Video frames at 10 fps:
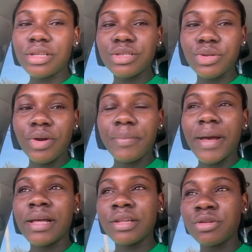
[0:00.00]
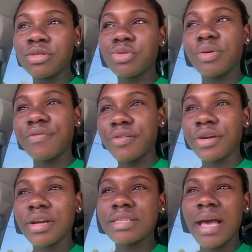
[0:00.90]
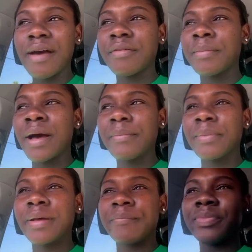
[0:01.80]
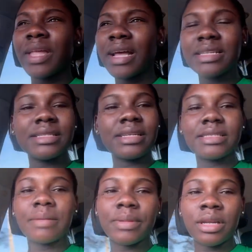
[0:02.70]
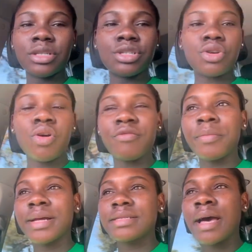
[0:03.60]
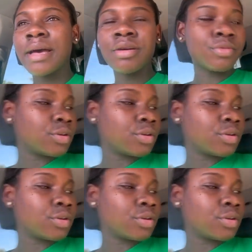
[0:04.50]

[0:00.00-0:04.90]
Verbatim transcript: store, buy a little Swiffer because I have a mop, but I just need something to just go over my tile real